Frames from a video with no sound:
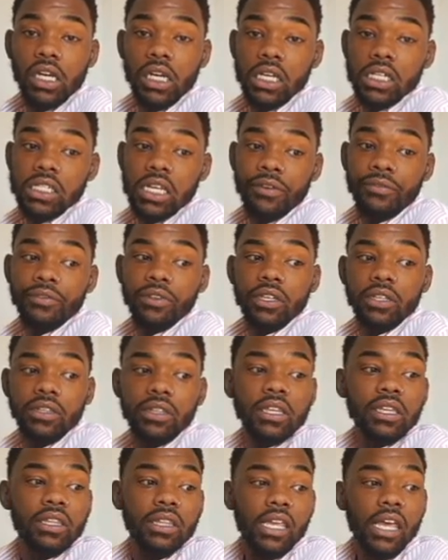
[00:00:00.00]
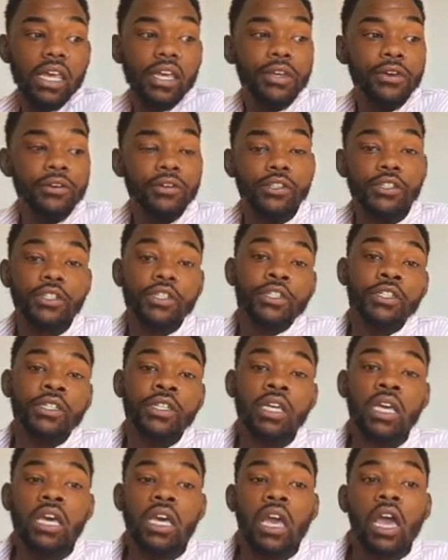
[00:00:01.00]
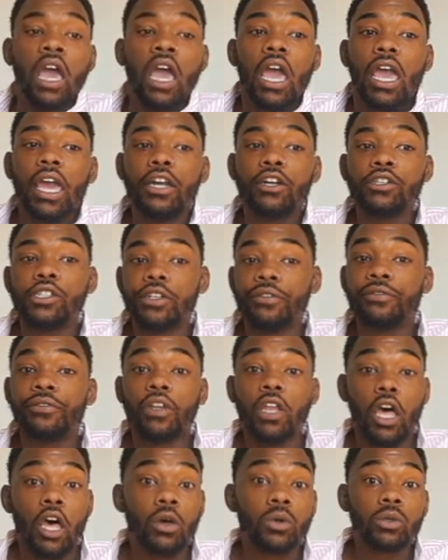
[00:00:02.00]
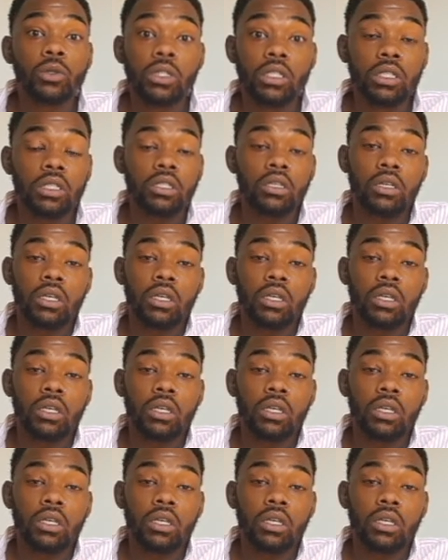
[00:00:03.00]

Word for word: and I definitely think that energy, energy flows,